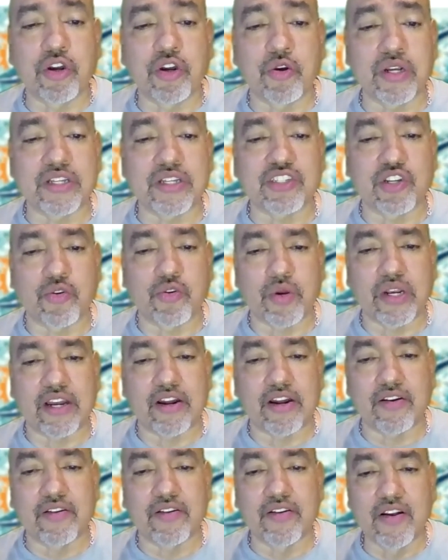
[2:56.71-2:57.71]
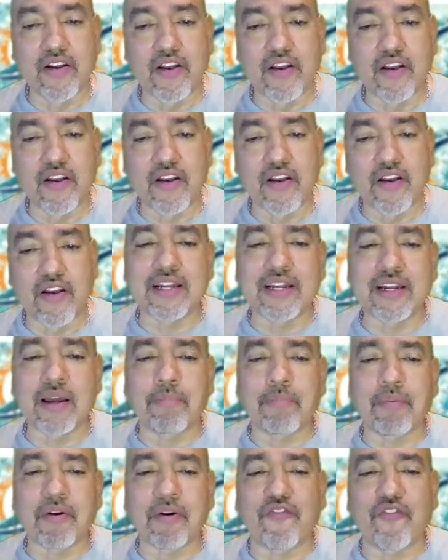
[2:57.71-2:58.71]
to Chris Greer for picking
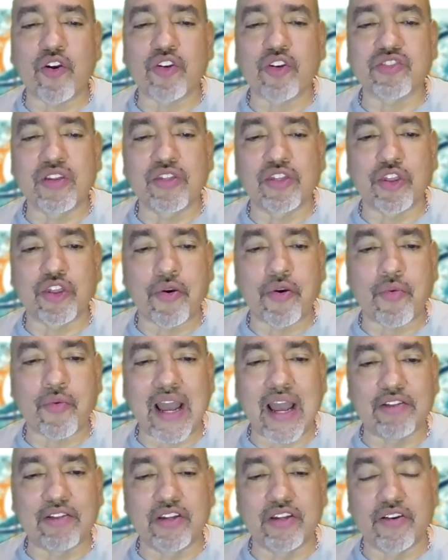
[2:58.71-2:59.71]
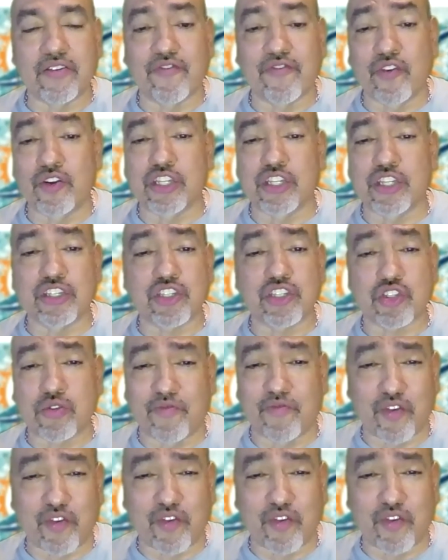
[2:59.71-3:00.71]
up a first and third rounder
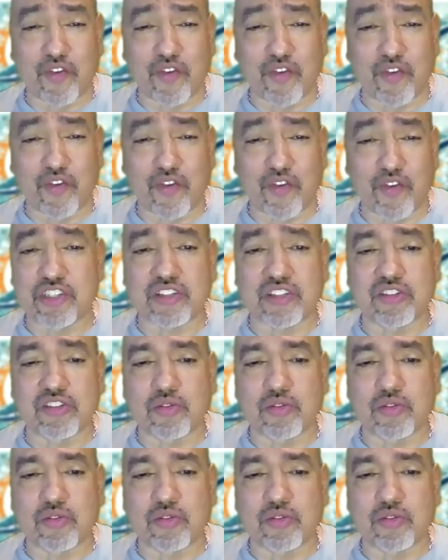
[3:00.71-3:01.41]
for dropping just